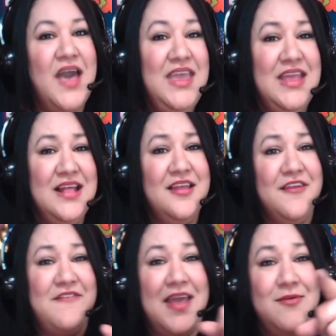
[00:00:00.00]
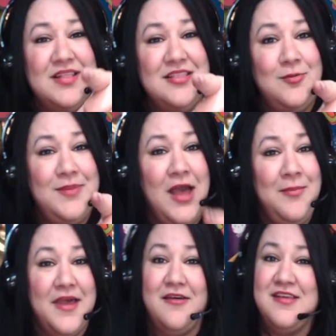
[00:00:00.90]
I can clarify what little Bow
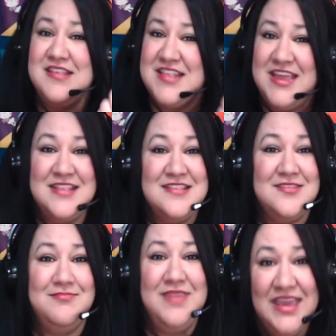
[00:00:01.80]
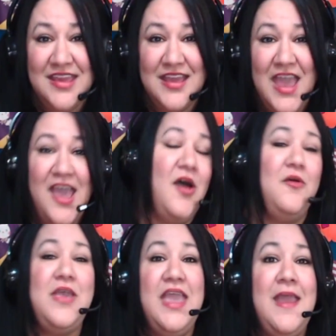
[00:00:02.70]
Bow is saying to me,
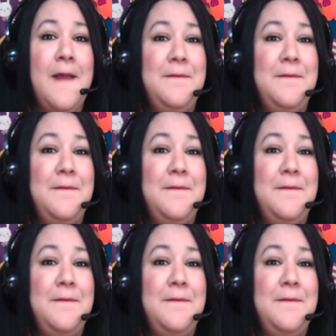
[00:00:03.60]
okay?